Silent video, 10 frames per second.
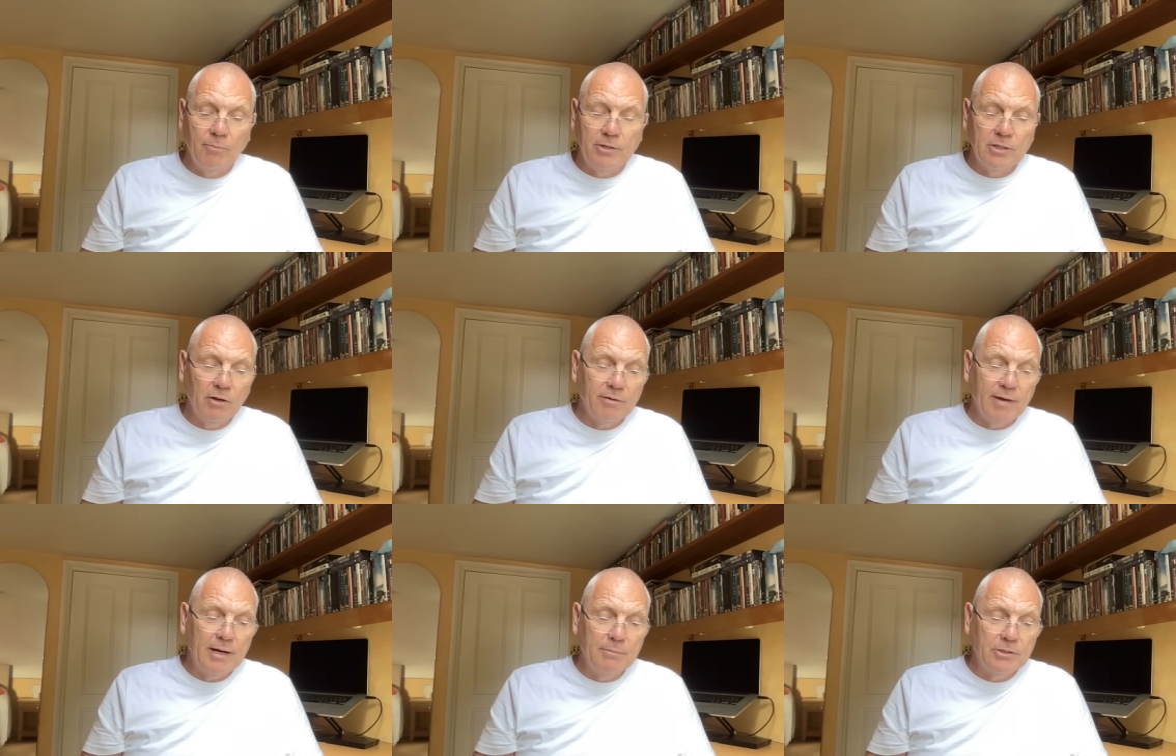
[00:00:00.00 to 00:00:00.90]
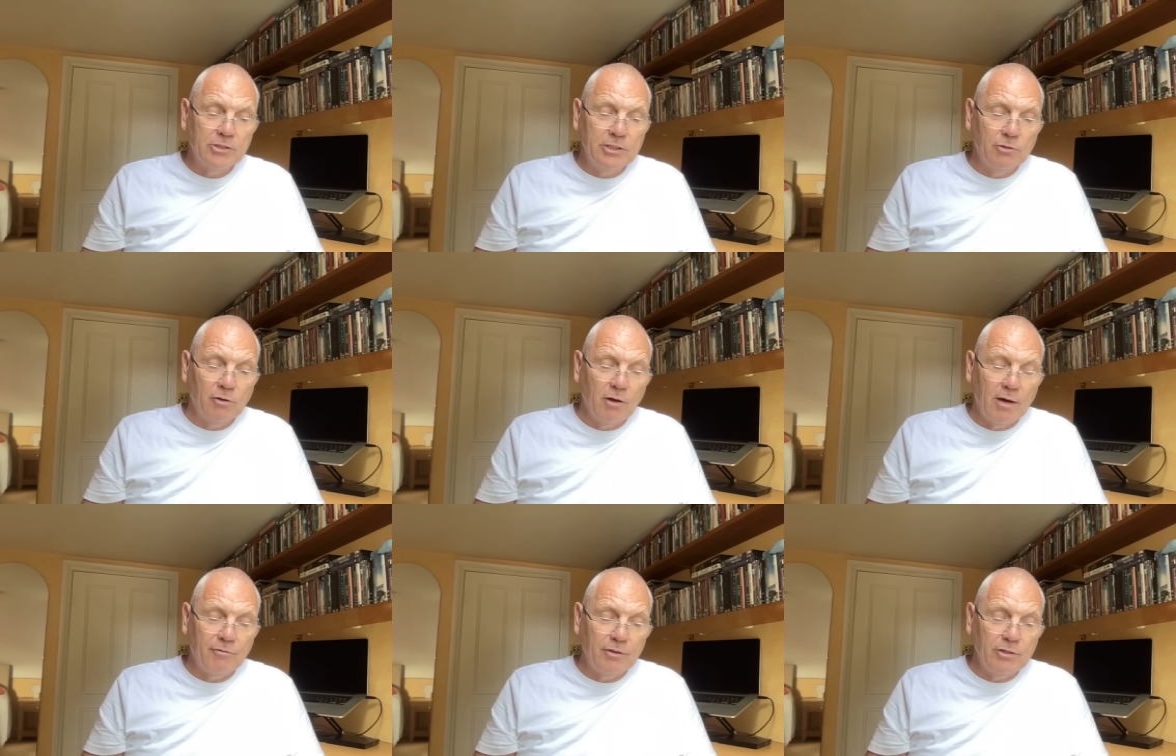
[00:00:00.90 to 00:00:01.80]
There's a lot of elements in your
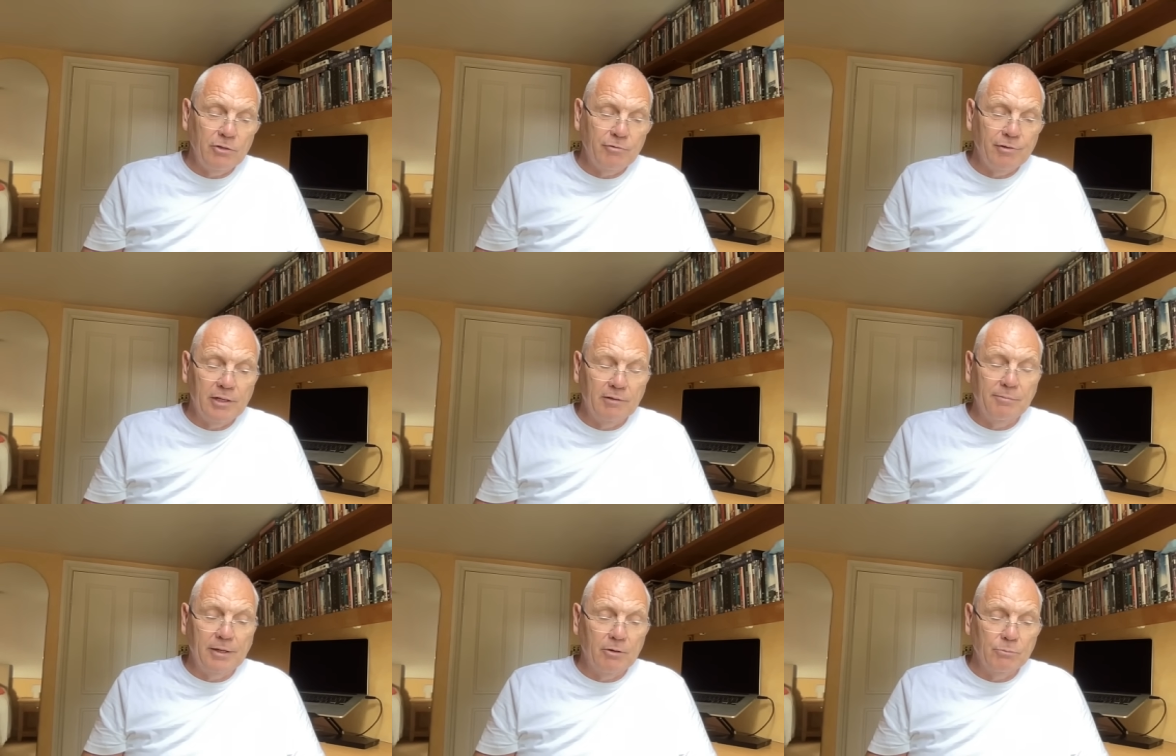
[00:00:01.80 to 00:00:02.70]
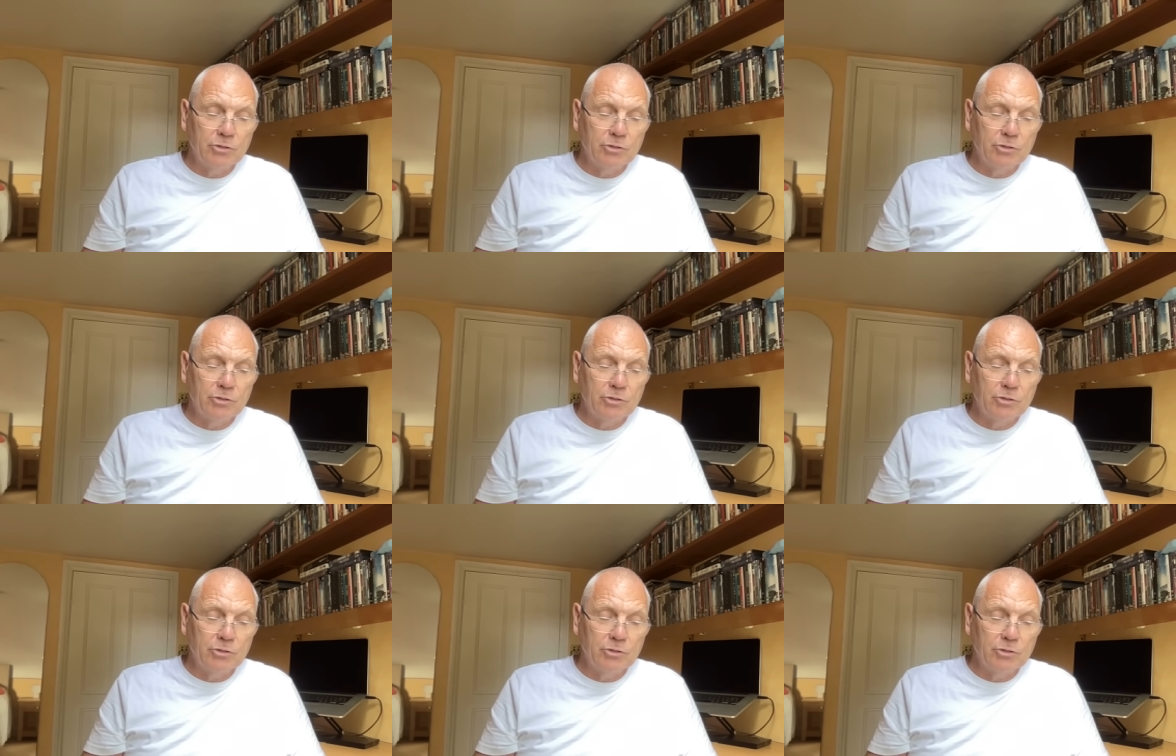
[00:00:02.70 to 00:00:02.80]
life that you feel have become